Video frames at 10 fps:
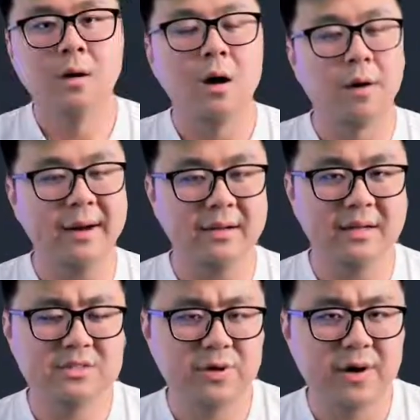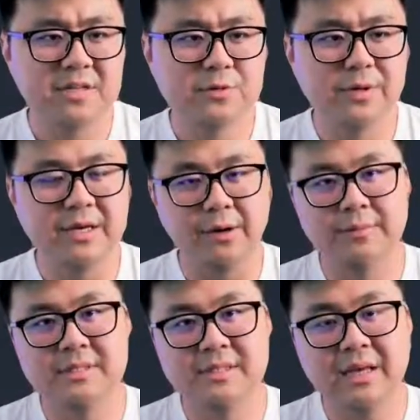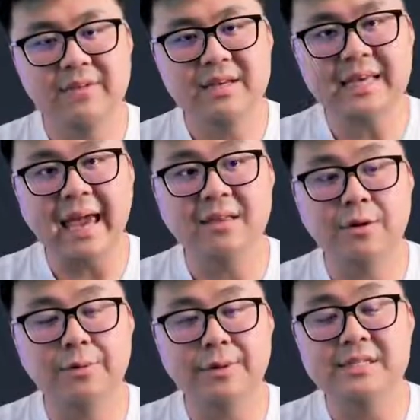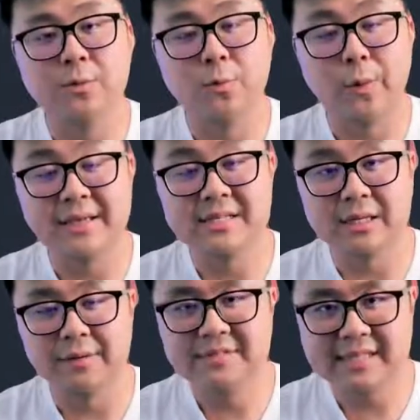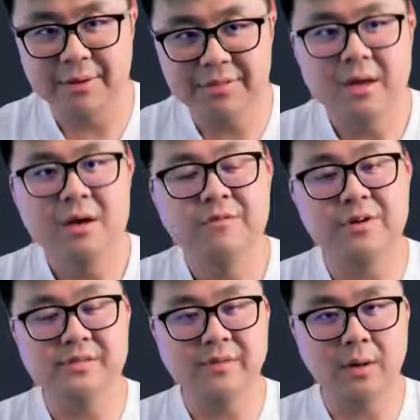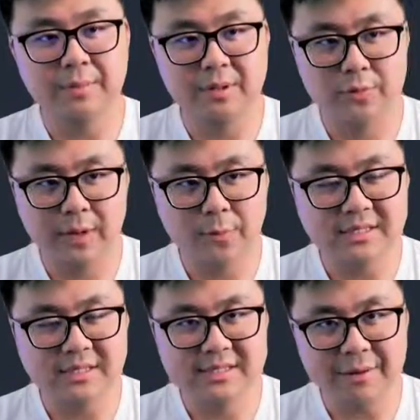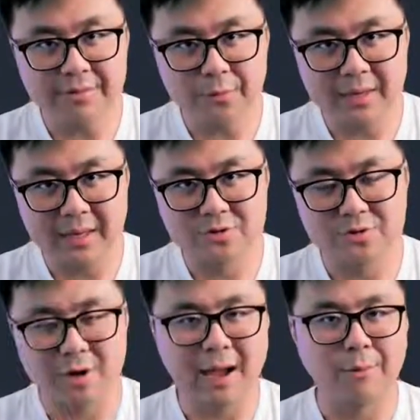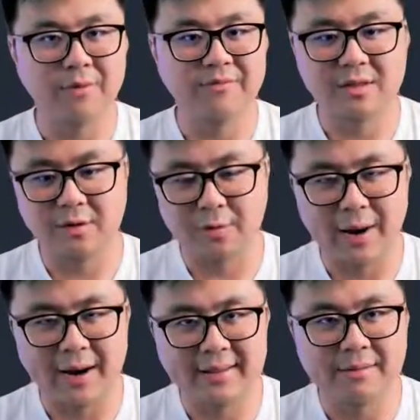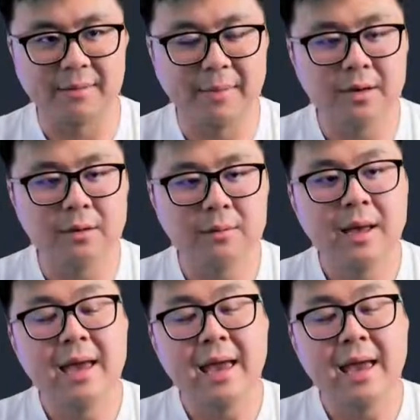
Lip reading: Alright, let's try this one here. 78 degrees west of south. First of all, between west and south, we can draw our vector right down the middle.